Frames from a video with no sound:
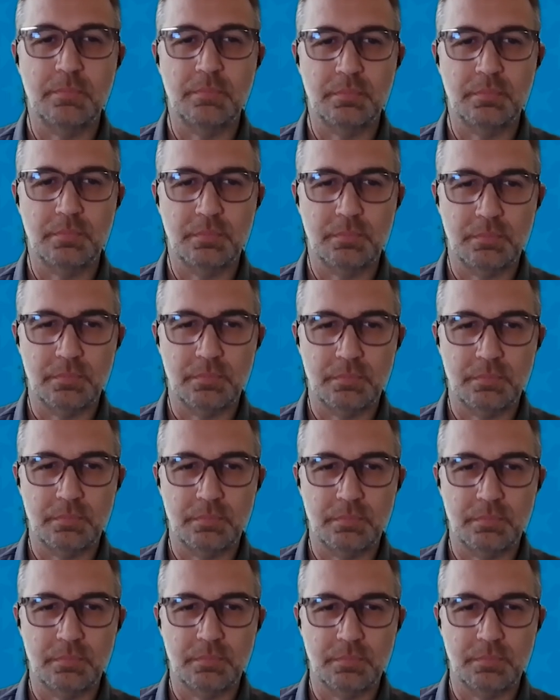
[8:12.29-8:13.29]

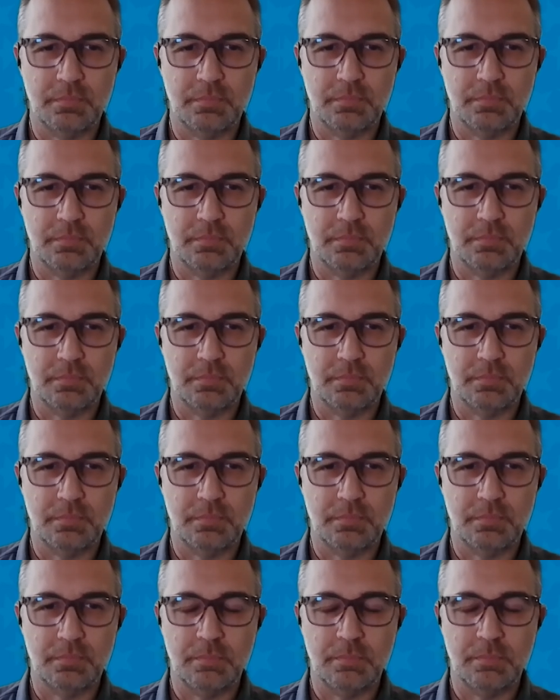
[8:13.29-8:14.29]

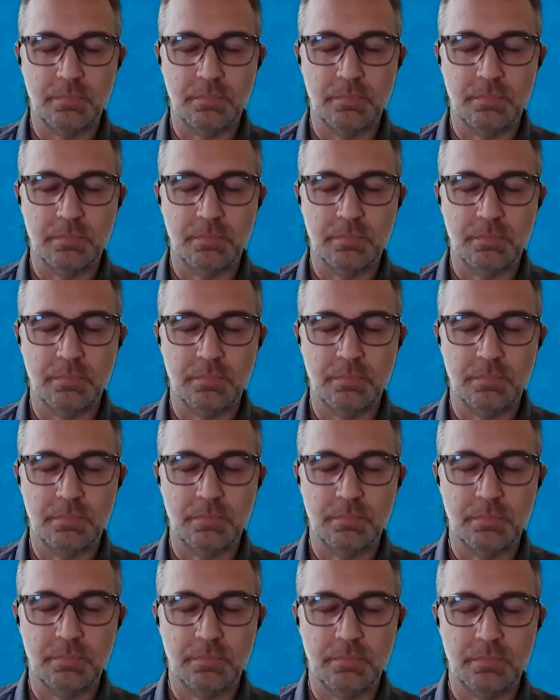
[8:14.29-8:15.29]

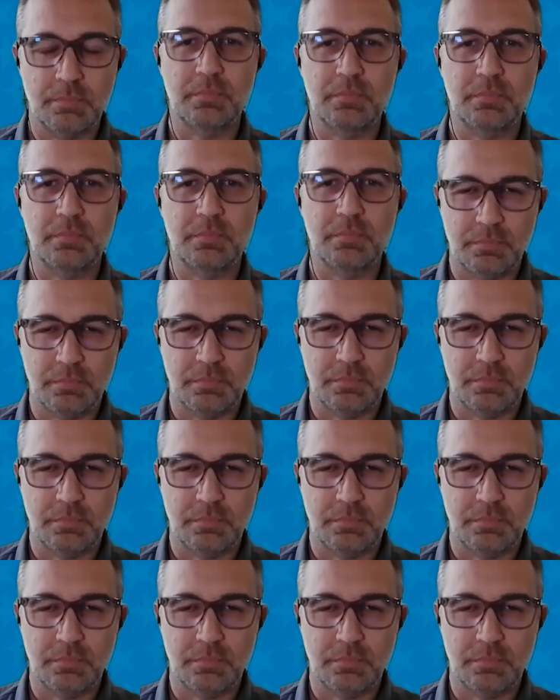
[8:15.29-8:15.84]
This person isn't speaking.